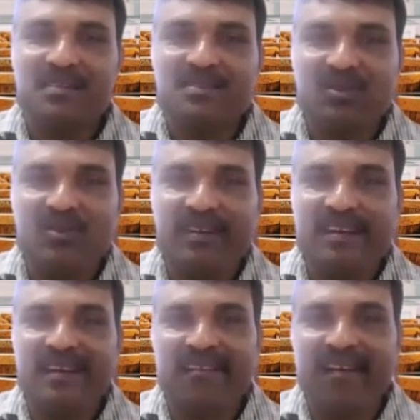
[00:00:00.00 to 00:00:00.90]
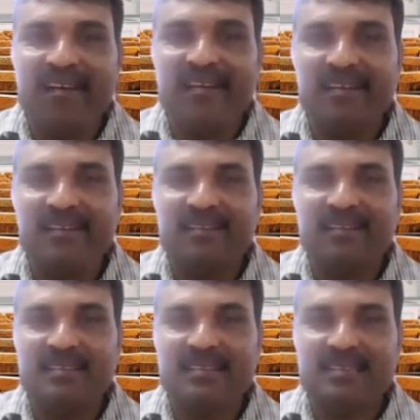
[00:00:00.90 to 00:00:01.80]
So we can write
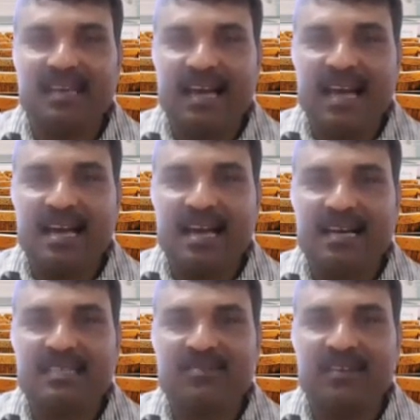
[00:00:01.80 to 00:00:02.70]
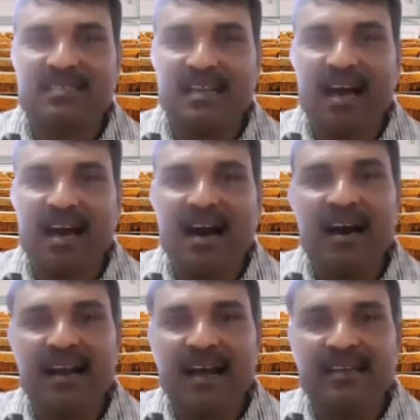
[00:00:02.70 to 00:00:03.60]
this as what is our
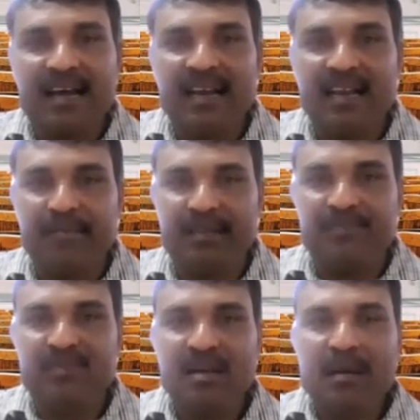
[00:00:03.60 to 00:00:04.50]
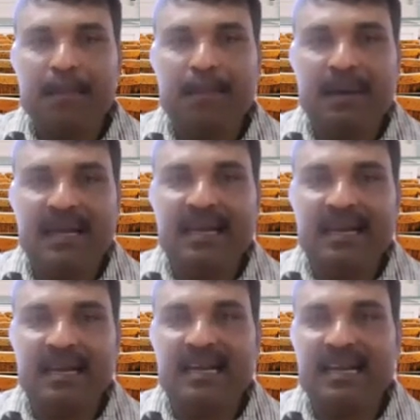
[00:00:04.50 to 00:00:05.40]
right hand limit?
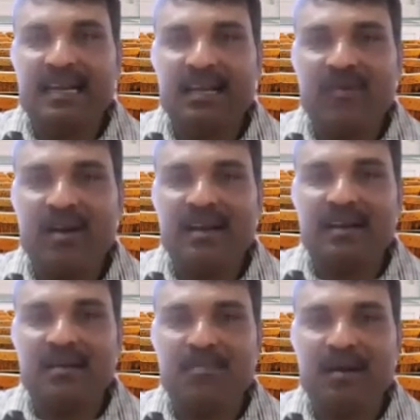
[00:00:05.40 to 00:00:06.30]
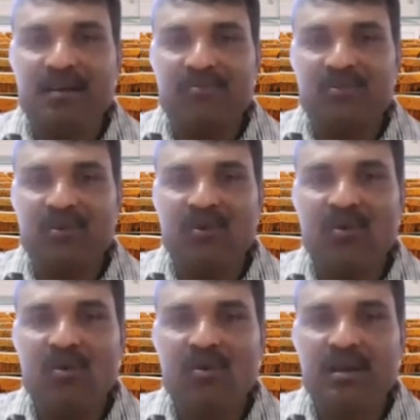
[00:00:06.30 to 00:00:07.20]
B divided by
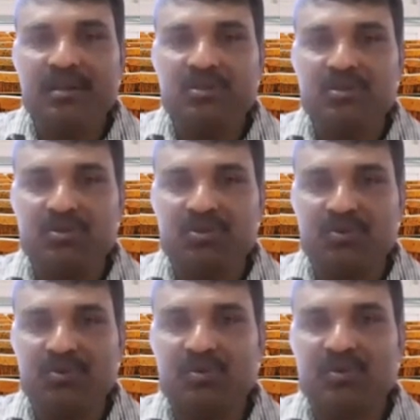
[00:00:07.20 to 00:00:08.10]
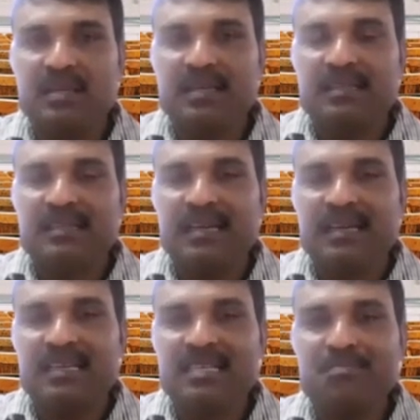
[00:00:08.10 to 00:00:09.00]
4 into 2.
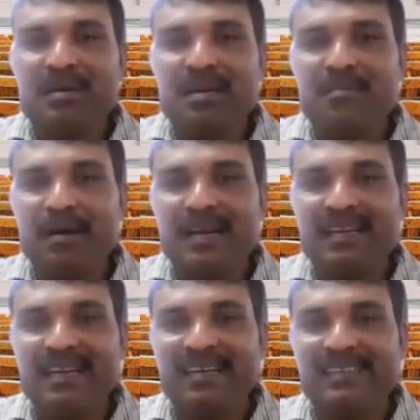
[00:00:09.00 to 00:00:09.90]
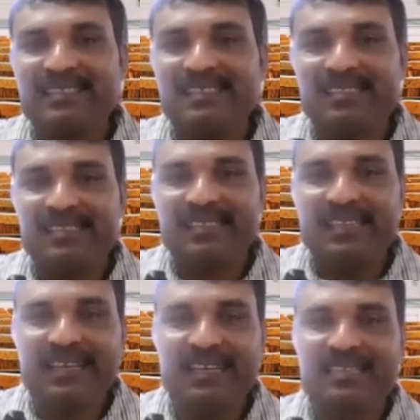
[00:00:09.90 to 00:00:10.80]
That is b by
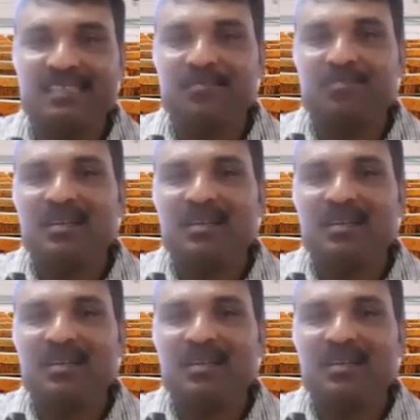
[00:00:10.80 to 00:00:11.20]
8.